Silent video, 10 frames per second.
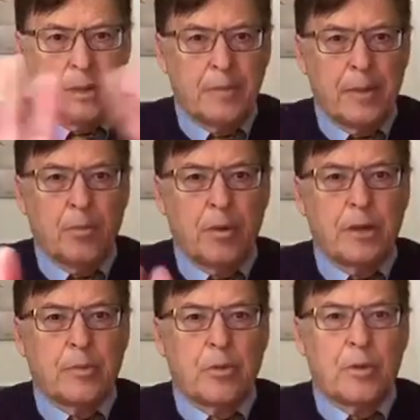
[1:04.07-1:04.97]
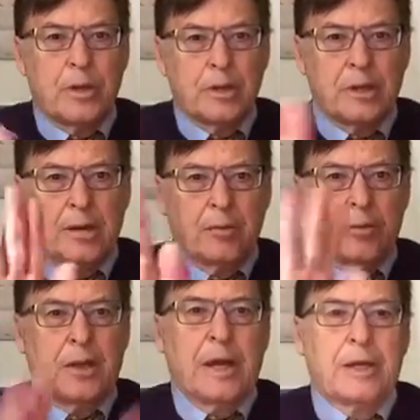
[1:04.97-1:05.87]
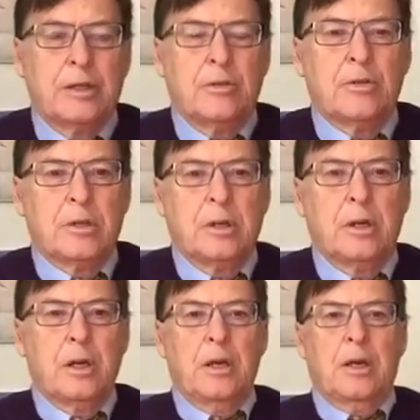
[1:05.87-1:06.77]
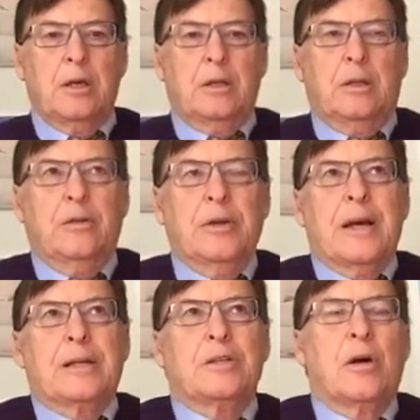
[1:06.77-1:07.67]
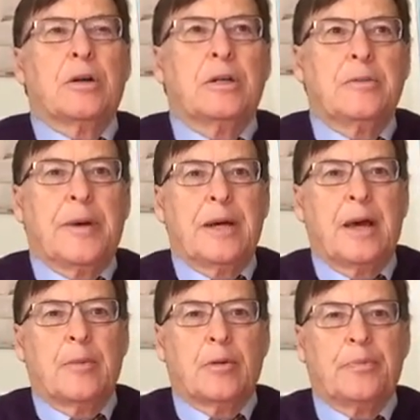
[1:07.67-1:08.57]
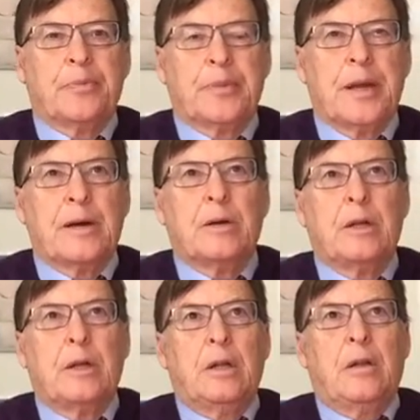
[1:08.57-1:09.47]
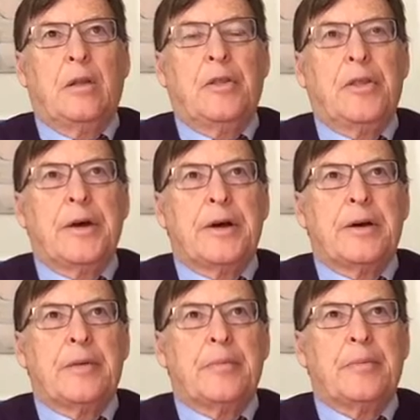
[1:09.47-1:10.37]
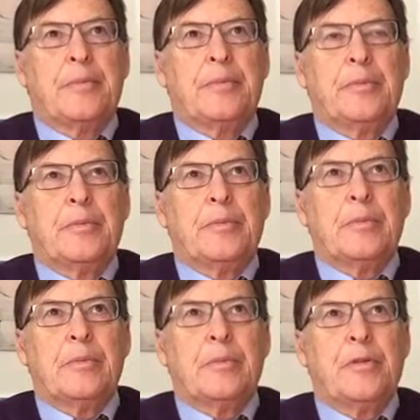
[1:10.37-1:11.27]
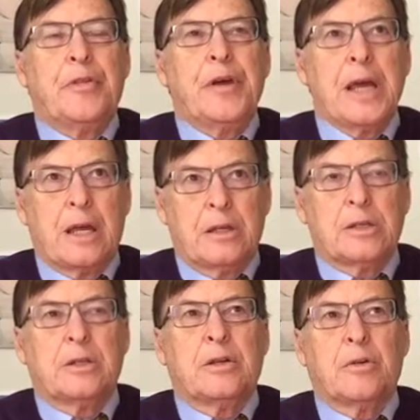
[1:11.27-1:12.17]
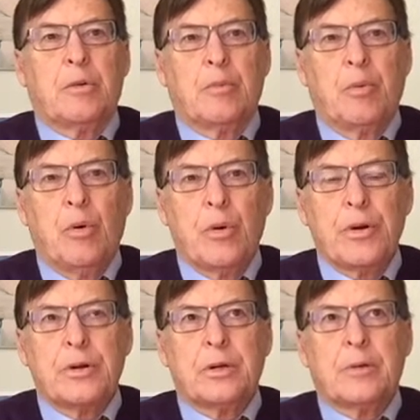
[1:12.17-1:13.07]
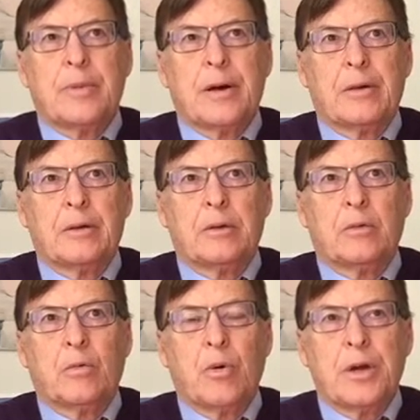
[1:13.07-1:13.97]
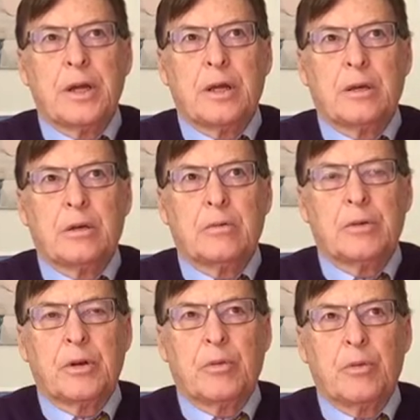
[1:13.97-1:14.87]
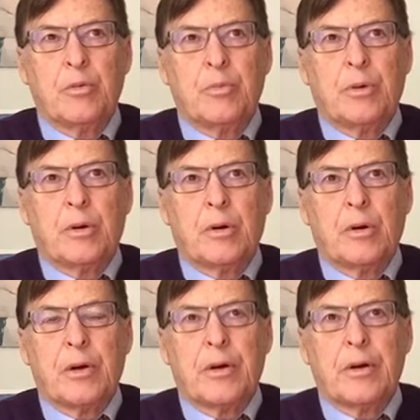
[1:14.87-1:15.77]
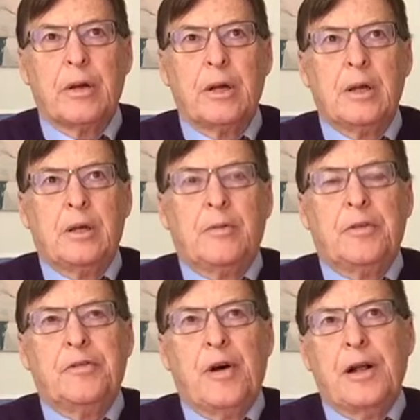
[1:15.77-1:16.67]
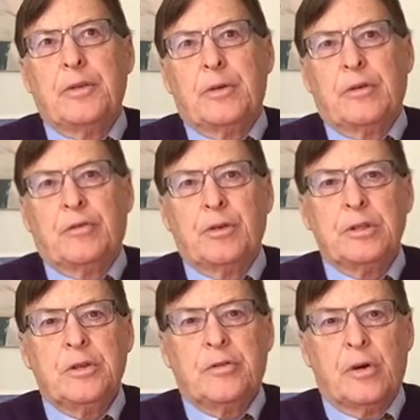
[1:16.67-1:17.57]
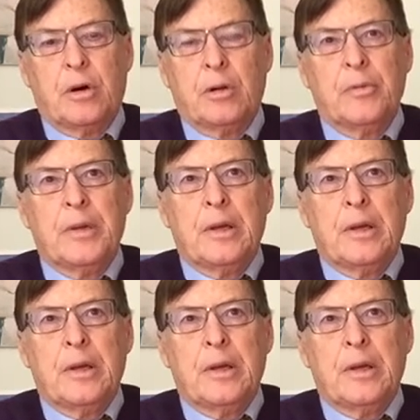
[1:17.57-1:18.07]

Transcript: that's my point number one. So I'm learning how to learning how to talk into my camera. Now, the things that are important about working with a group are the following. First of all,